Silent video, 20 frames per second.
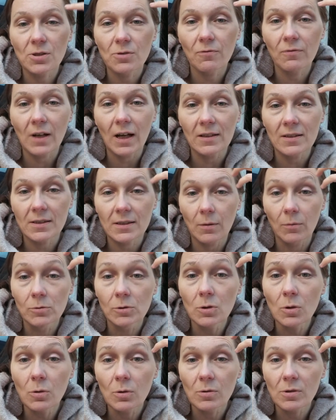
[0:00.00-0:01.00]
You've got some
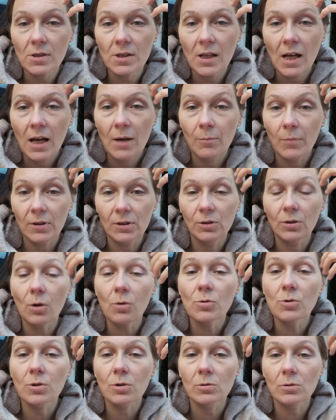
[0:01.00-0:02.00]
rules, but
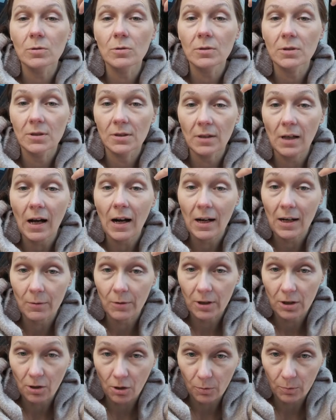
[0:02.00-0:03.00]
those rules are
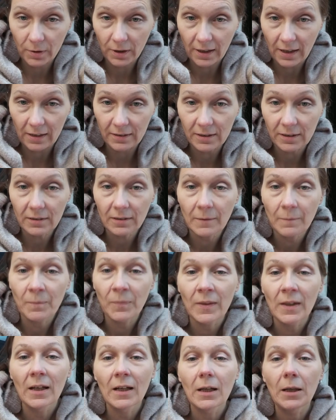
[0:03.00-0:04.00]
complicated.
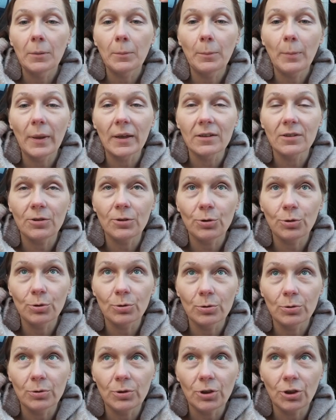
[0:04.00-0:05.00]
But
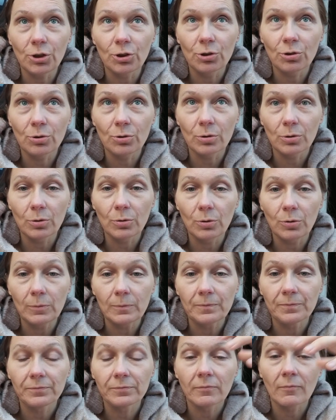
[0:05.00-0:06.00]
you need to
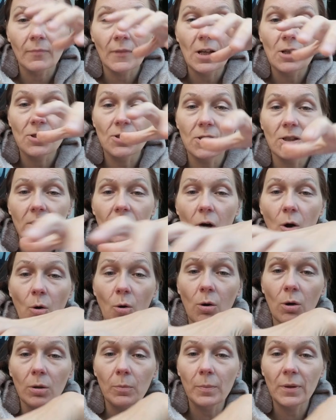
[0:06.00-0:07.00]
see the
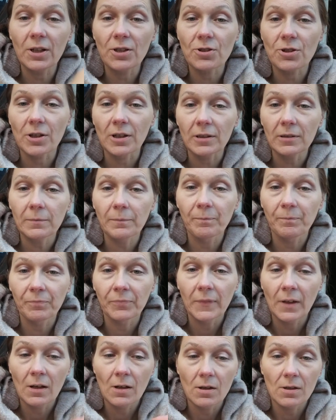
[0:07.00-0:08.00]
whole picture
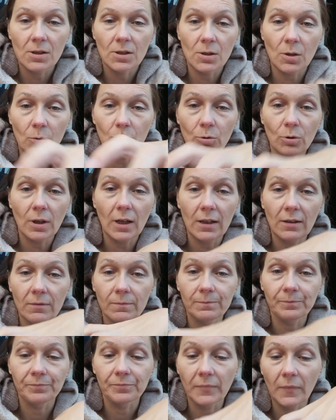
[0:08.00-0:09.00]
so you can
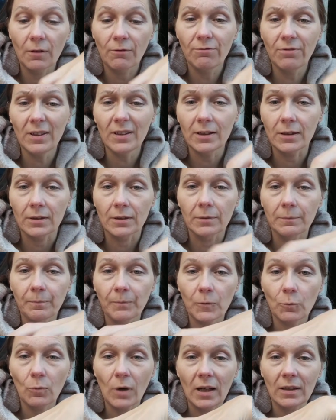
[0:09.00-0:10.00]
fit it
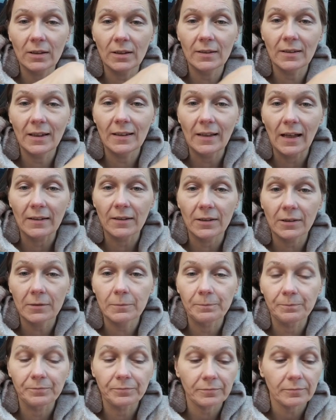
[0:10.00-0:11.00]
one in another.
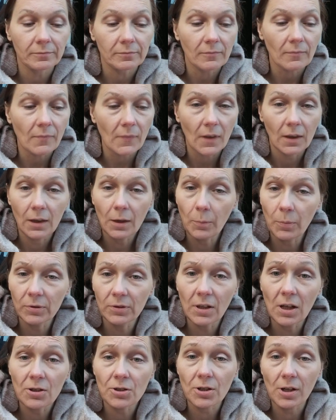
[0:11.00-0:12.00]
The
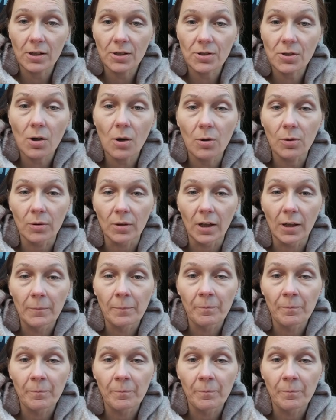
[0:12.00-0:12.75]
potential is whole.